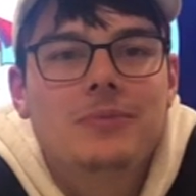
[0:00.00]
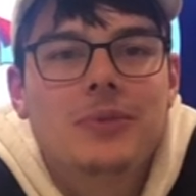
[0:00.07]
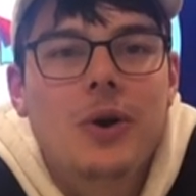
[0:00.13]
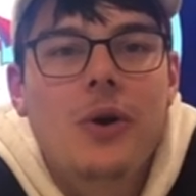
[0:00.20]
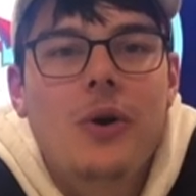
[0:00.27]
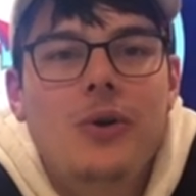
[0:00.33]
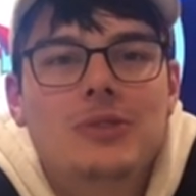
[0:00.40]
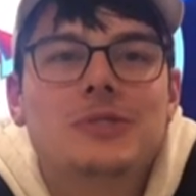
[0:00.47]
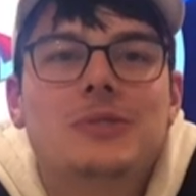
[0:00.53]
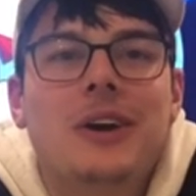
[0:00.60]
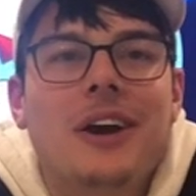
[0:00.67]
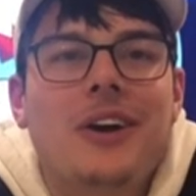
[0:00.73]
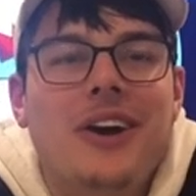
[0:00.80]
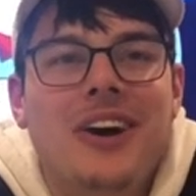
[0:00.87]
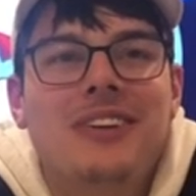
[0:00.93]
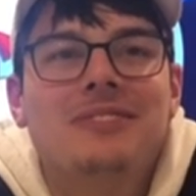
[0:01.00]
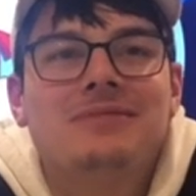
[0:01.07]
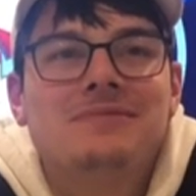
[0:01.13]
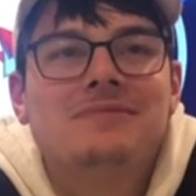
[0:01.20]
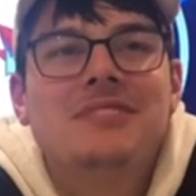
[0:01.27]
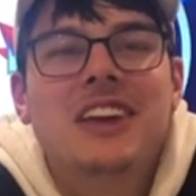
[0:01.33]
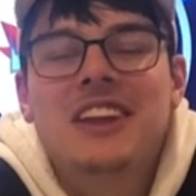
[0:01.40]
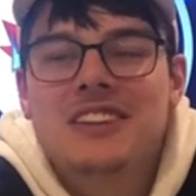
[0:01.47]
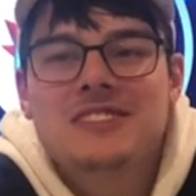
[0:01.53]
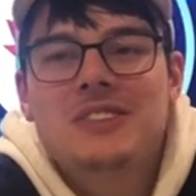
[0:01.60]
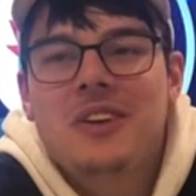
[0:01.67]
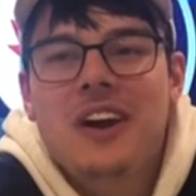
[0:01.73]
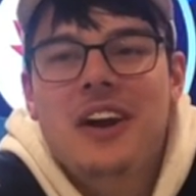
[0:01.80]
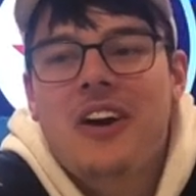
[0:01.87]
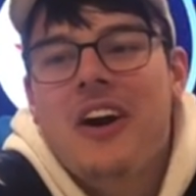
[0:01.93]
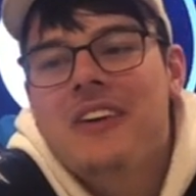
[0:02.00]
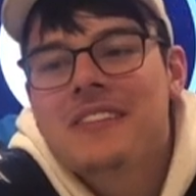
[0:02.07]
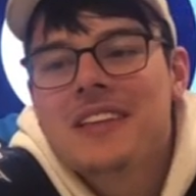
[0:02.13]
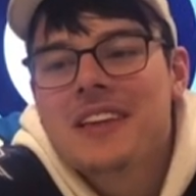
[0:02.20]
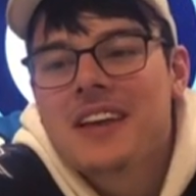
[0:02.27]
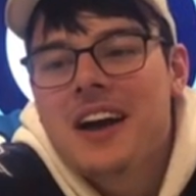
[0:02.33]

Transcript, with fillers: No goal is the right call. It is the right call.